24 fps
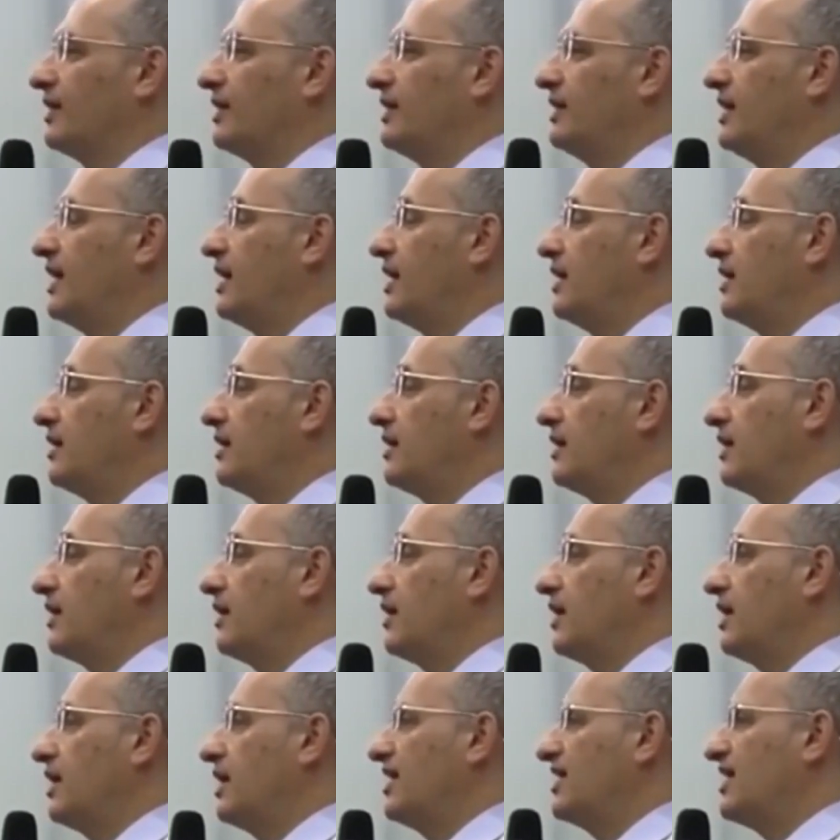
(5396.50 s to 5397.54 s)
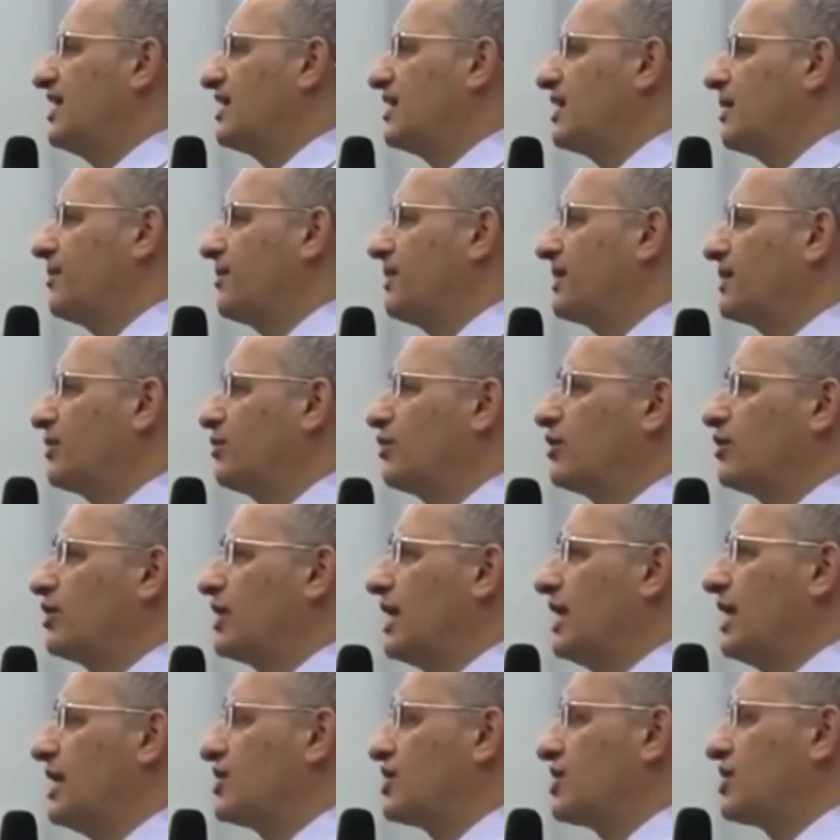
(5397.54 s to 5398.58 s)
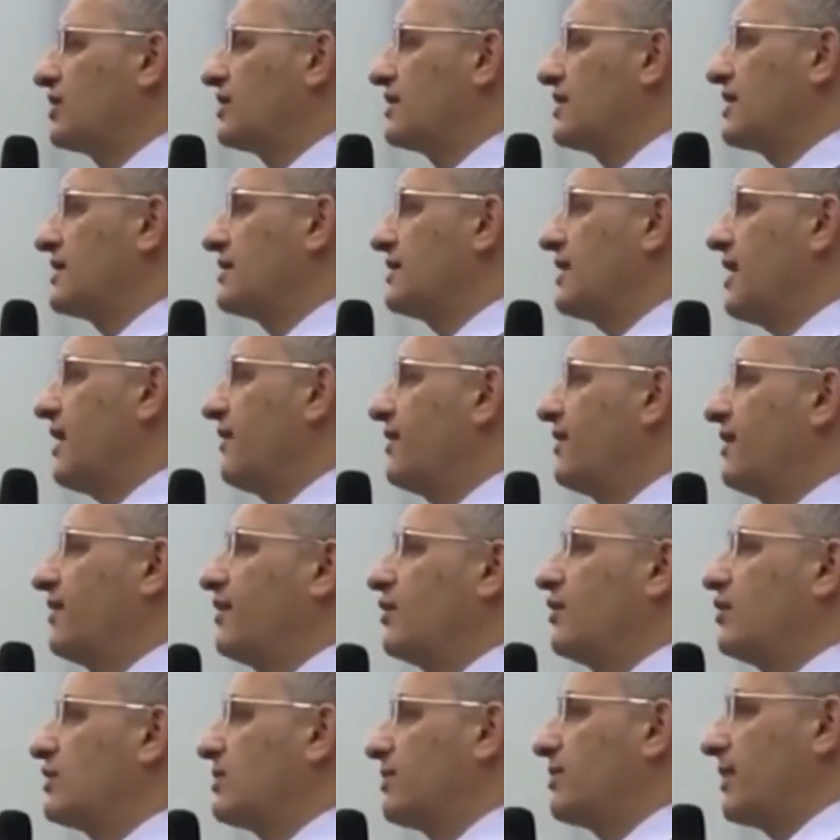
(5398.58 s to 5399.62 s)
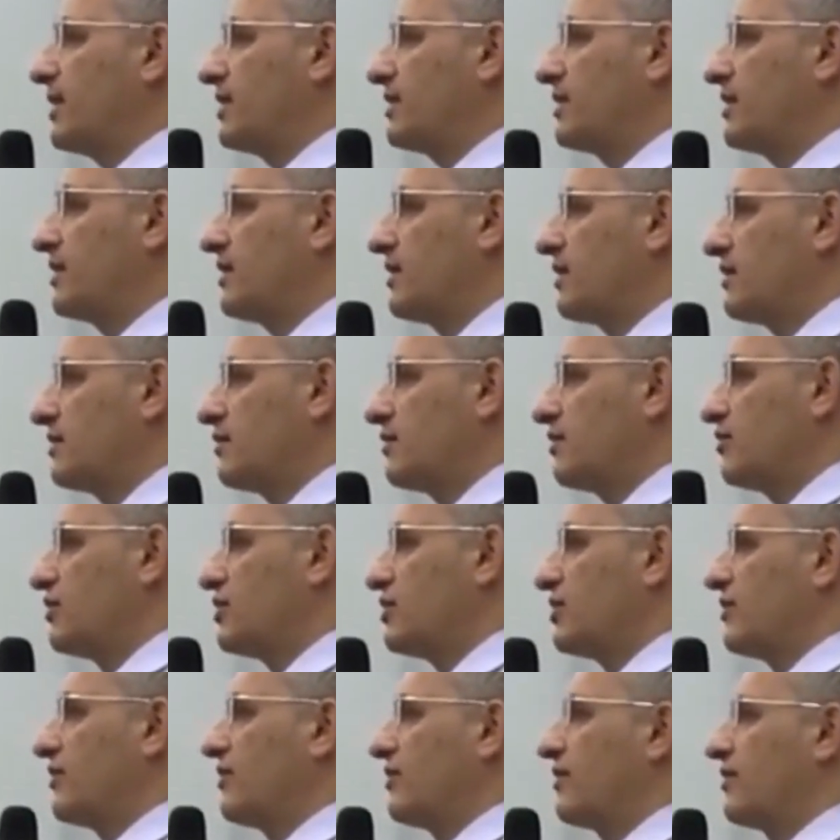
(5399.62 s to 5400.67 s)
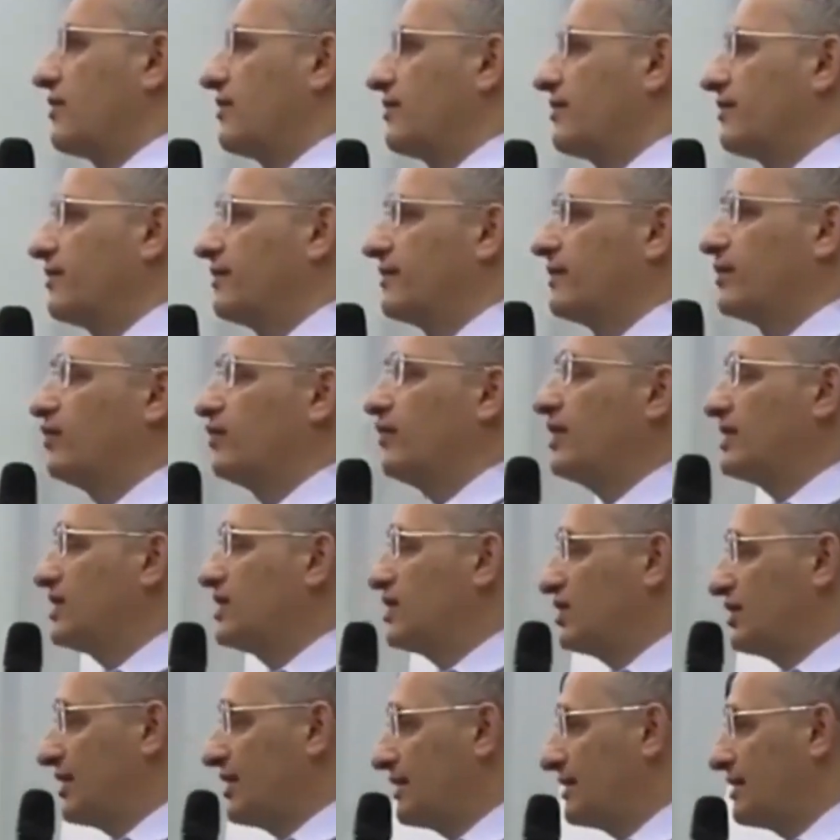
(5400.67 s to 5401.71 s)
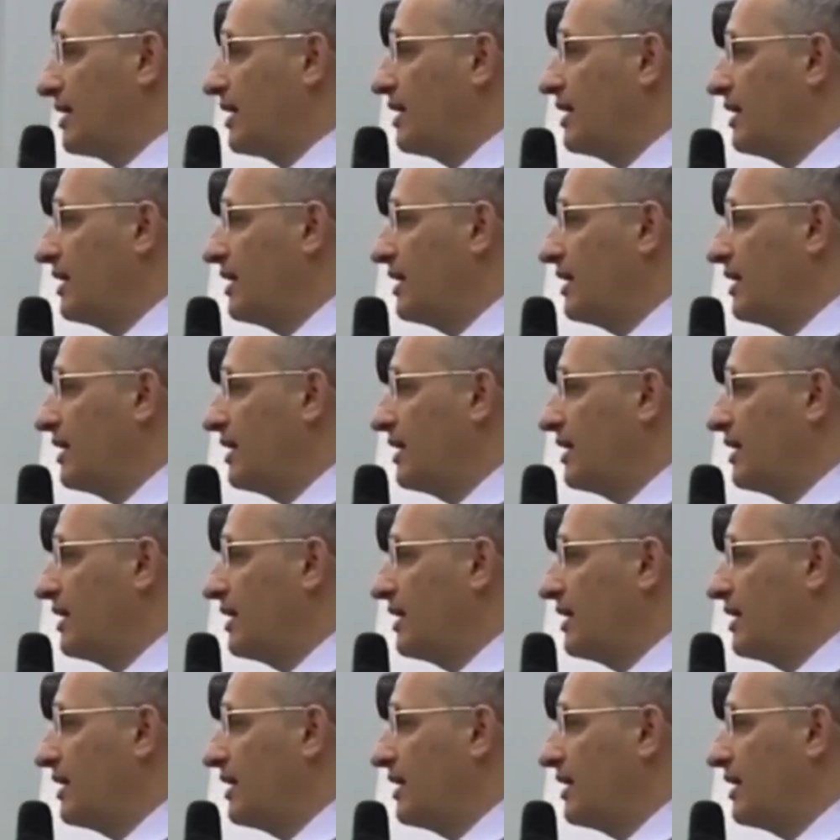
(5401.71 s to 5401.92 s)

Spruce sometimes works, but pine is more reliable, succeeding in 90% of cases. St.